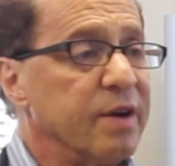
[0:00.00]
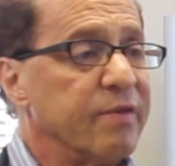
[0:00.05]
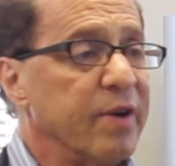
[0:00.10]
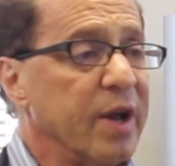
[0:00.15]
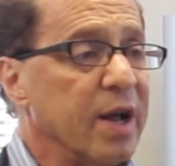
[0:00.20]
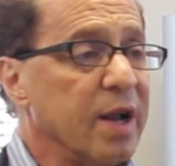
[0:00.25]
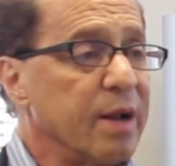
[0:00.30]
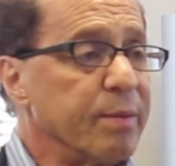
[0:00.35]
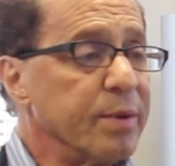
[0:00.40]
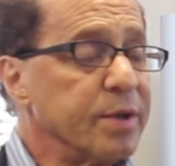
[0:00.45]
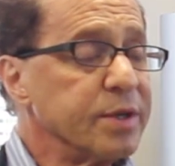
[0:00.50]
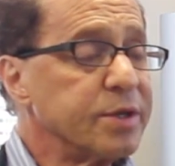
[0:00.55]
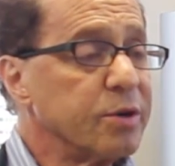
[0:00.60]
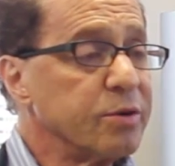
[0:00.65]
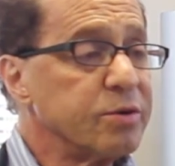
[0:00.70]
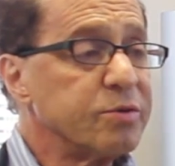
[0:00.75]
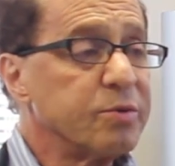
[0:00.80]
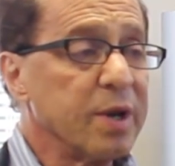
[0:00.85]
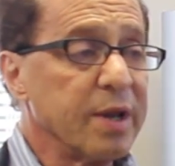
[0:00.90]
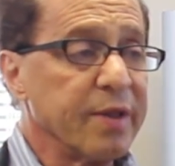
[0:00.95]
available.
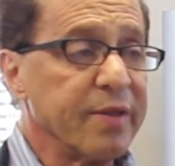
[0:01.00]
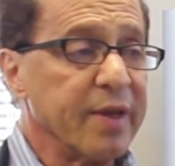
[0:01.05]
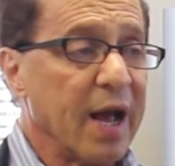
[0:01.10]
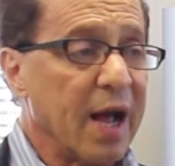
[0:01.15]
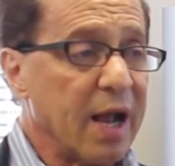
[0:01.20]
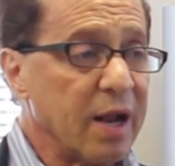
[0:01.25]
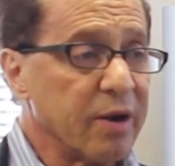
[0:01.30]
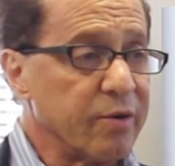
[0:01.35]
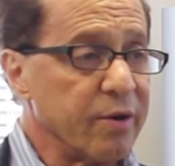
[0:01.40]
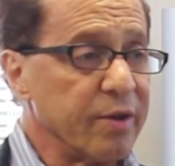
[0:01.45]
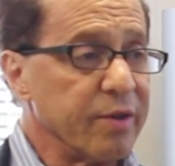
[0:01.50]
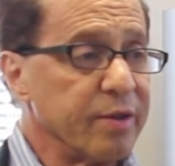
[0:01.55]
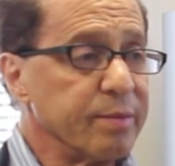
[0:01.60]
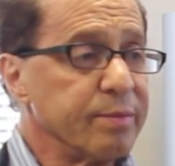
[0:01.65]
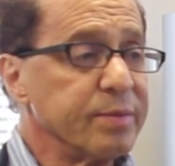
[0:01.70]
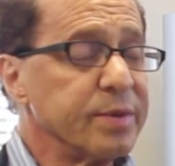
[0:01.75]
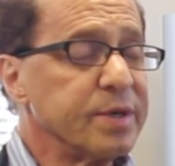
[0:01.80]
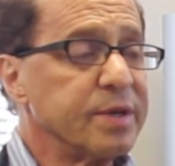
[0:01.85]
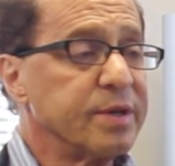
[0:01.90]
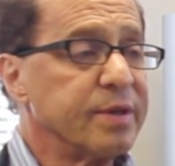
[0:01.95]
So it's really the
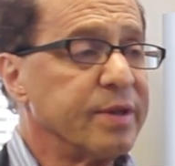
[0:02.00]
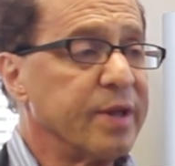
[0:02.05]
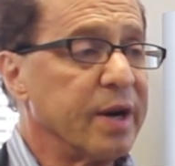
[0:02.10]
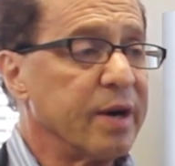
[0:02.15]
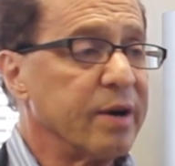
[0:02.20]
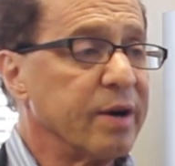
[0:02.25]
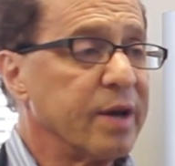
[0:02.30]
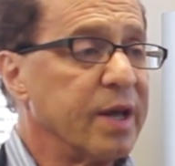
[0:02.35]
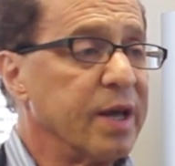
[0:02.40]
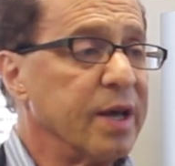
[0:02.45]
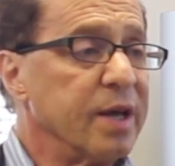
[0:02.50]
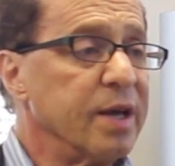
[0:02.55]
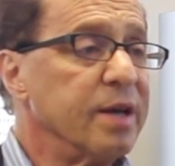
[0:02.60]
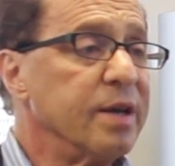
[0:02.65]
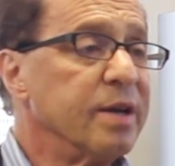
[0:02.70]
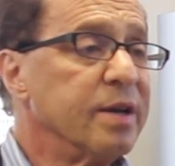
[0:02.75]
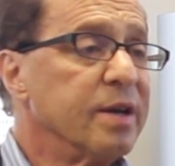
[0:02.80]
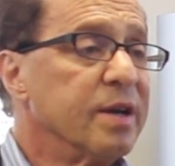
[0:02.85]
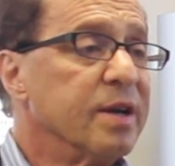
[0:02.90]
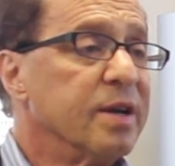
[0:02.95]
algorithms that are
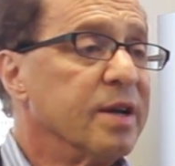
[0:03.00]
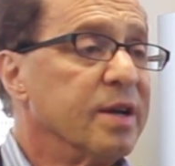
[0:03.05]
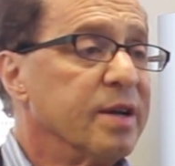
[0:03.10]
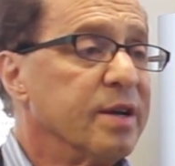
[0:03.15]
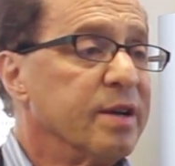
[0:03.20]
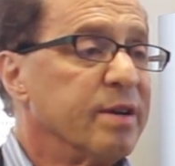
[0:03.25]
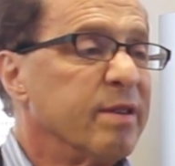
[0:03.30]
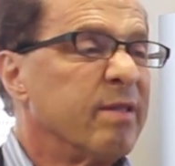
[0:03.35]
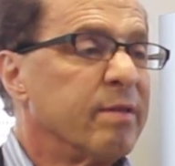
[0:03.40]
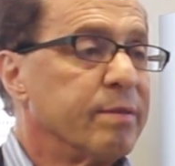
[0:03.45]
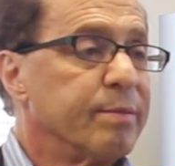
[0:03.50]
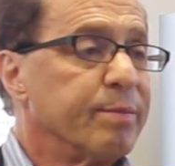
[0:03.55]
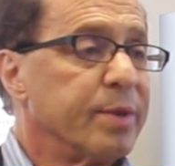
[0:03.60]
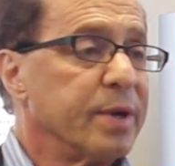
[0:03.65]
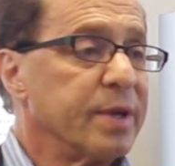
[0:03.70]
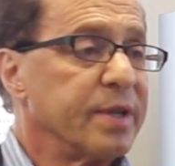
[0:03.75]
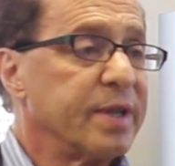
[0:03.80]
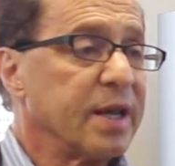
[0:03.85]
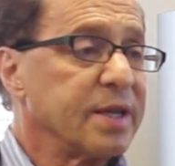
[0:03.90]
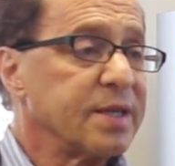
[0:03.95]
key,
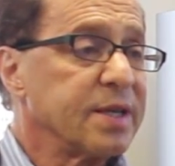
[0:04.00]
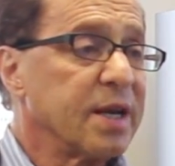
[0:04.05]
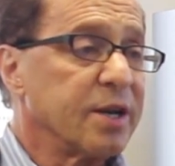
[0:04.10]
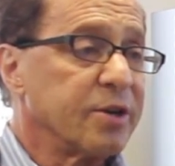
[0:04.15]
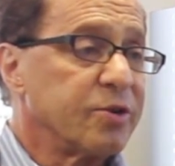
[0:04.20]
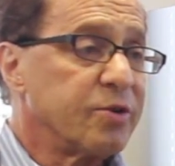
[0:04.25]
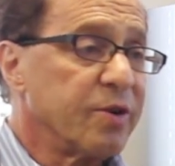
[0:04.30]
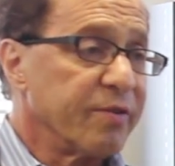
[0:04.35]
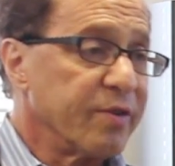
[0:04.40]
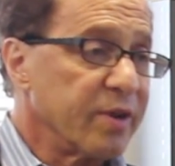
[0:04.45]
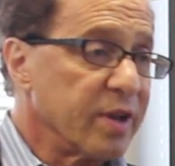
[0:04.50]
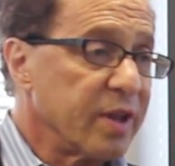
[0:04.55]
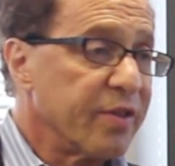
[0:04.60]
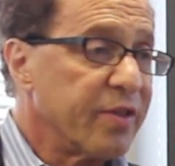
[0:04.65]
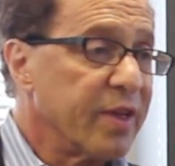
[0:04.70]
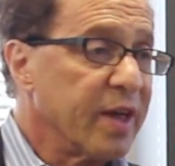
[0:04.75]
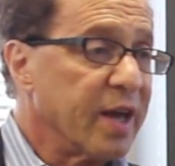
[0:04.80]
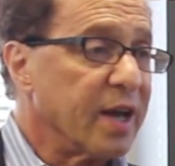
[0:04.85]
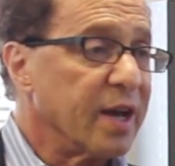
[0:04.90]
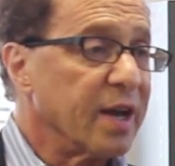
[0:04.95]
but that's not a trivial
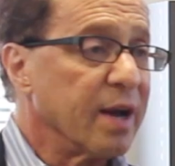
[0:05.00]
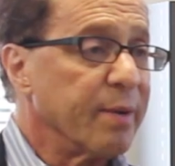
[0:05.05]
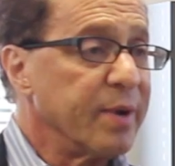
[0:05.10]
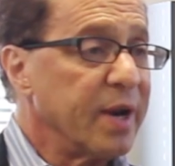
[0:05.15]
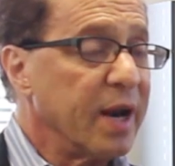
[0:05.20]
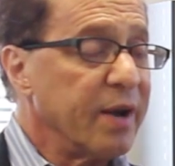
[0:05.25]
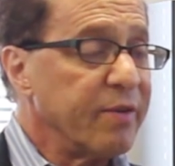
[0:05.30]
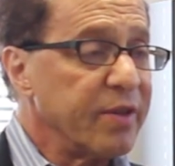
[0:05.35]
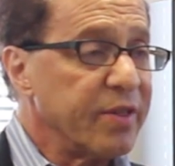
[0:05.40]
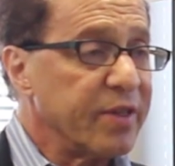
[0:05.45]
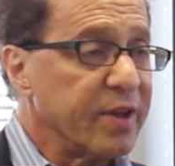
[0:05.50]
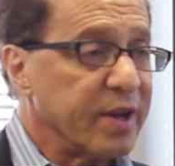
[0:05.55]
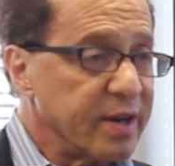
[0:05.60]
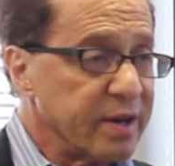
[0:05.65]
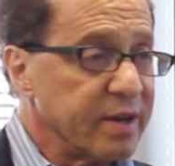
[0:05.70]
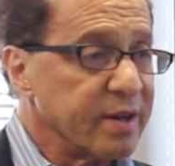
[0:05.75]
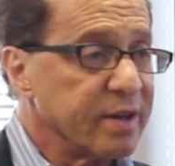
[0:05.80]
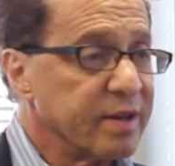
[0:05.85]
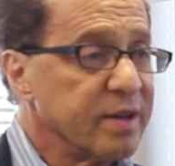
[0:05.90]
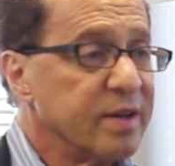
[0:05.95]
thing. I mean,
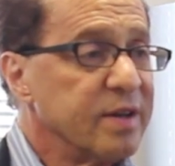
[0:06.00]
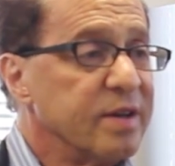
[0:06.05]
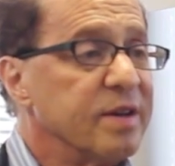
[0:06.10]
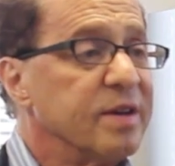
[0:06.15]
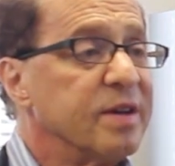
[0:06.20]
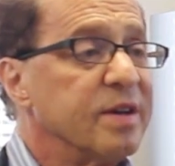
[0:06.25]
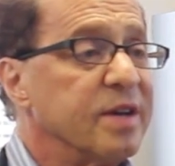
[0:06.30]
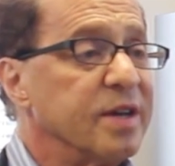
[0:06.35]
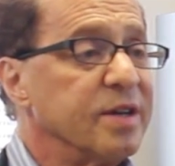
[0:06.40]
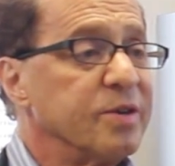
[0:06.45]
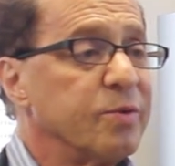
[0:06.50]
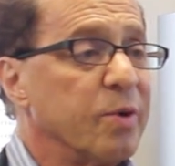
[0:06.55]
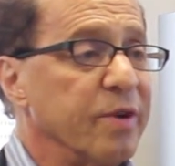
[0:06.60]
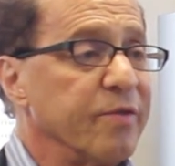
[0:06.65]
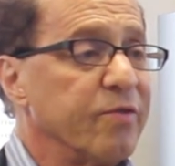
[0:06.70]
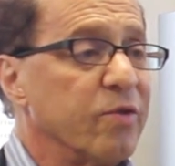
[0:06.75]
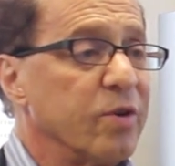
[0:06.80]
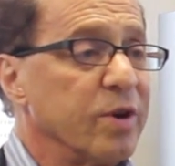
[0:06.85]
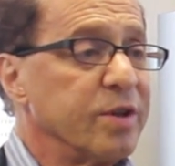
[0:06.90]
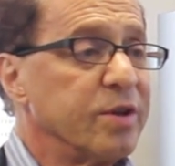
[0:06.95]
everything in
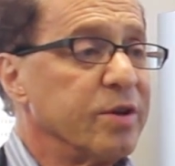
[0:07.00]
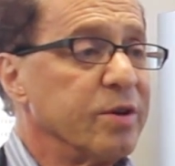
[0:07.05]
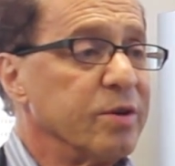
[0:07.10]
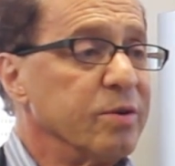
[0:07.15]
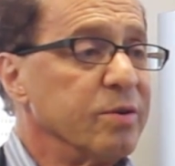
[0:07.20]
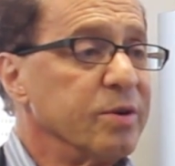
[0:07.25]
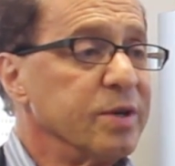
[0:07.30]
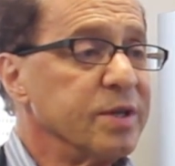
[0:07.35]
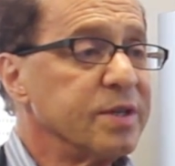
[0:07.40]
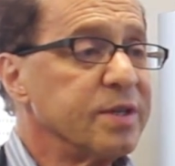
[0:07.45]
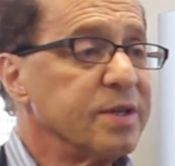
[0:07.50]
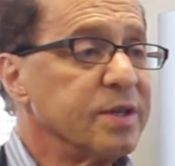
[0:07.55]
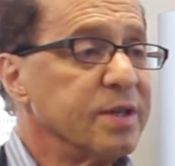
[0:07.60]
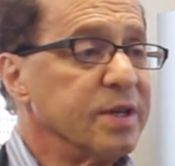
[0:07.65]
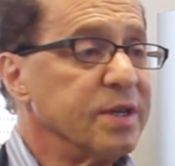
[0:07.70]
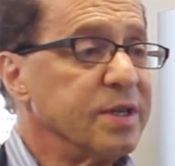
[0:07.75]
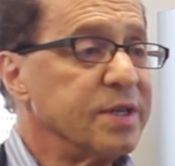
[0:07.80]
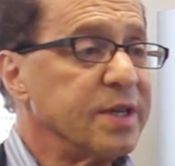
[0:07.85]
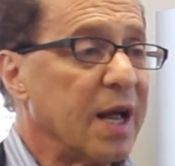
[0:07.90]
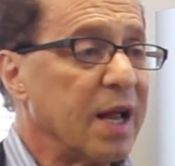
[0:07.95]
2042
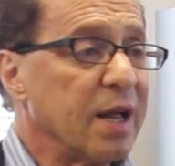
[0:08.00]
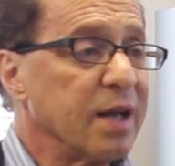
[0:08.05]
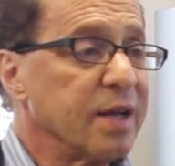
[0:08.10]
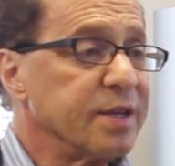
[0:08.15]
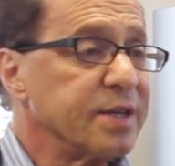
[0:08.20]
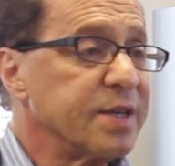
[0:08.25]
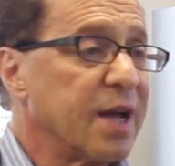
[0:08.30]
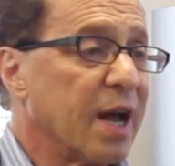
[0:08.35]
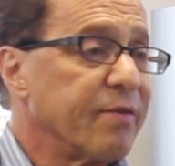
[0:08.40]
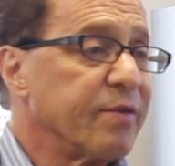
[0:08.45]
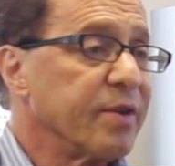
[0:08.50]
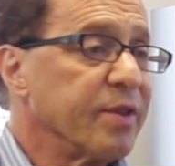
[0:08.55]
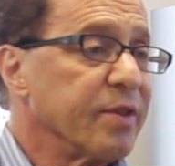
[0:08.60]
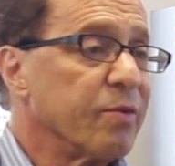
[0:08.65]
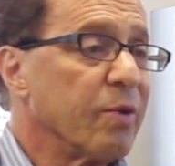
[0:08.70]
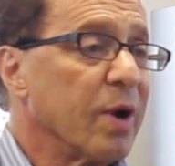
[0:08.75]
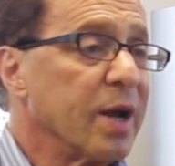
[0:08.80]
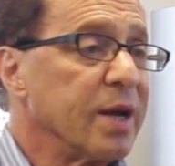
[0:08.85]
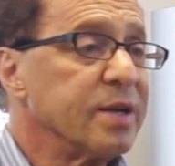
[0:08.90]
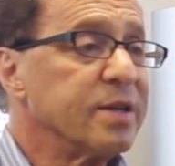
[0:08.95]
is having
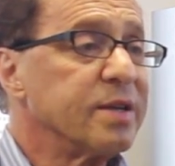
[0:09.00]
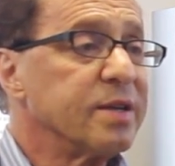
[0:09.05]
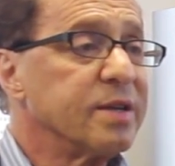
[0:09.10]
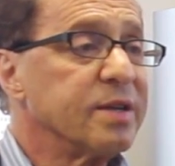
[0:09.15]
the right